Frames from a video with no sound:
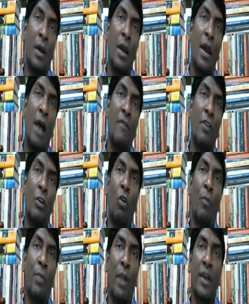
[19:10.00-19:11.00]
have a low
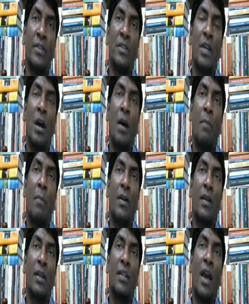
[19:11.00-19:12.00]
price,
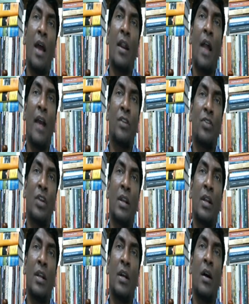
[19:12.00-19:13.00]
but they are
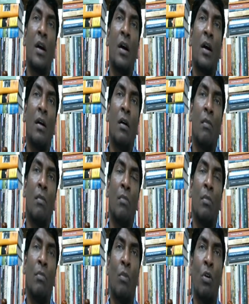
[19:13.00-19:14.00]
actually
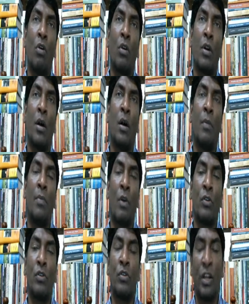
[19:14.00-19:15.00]
more prone
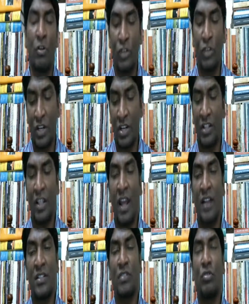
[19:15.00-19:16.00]
to negotiation in
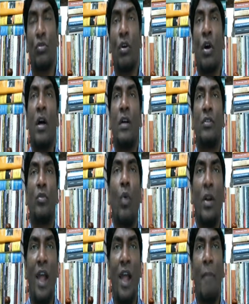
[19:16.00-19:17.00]
that sense. So
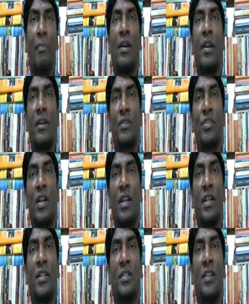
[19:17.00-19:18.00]
what happened literally
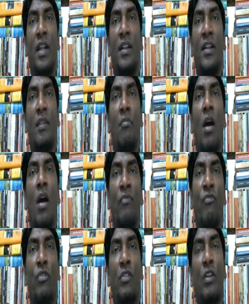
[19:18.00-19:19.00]
is that the demand
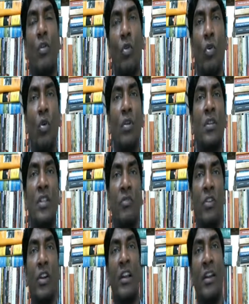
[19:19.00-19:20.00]
for the low quality will
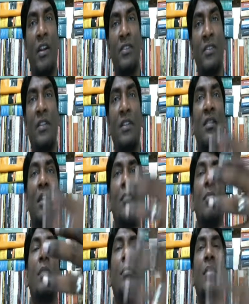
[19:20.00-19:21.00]
increase, at the same
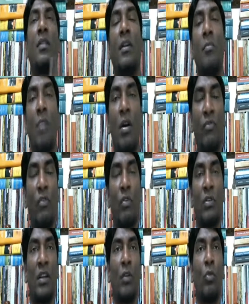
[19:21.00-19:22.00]
time that the demand for
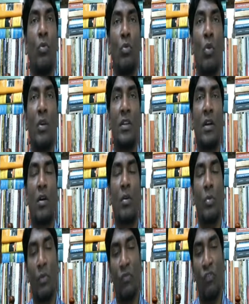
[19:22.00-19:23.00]
the good quality car
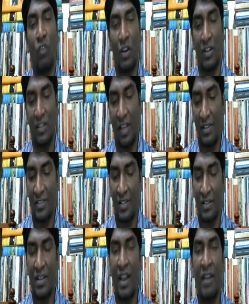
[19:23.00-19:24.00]
will fall in that
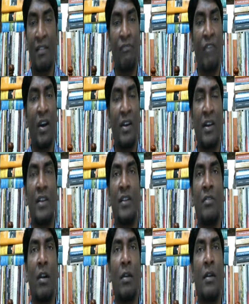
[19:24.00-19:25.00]
sense, and finally it
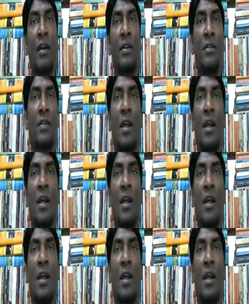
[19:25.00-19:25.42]
will get